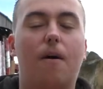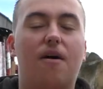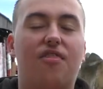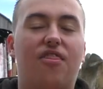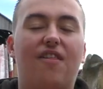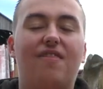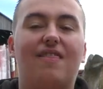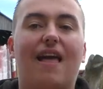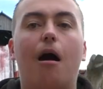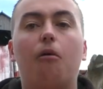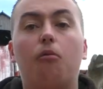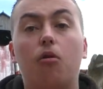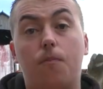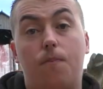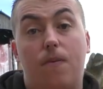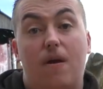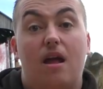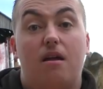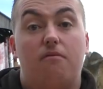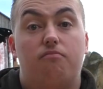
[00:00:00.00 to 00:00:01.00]
I think that
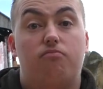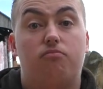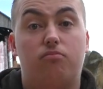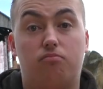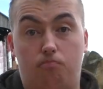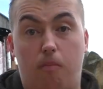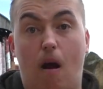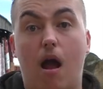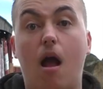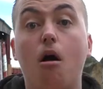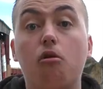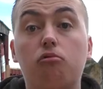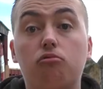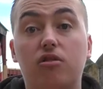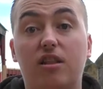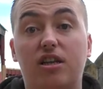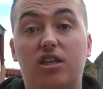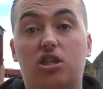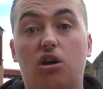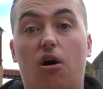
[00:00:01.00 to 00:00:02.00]
would be my
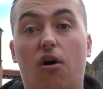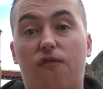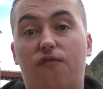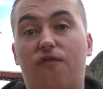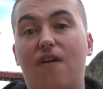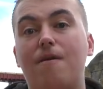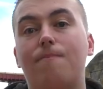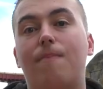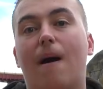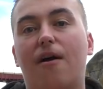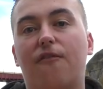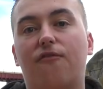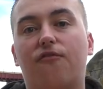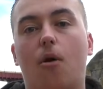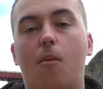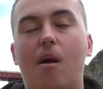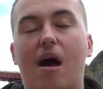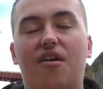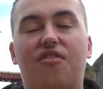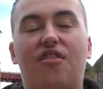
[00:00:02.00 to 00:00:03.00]
only sort of feedback from it.